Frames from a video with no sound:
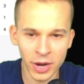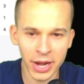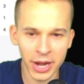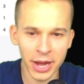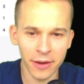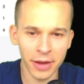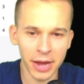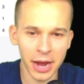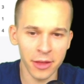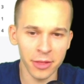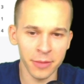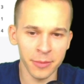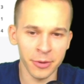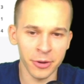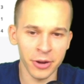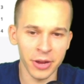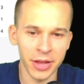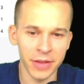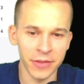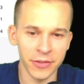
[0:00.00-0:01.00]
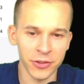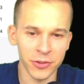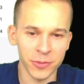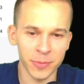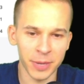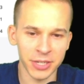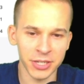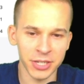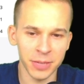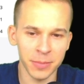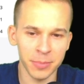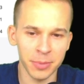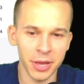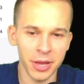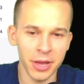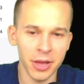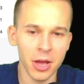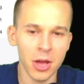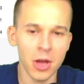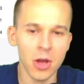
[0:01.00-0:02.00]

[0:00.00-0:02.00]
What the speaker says: now, Kyler Murray is expected to play.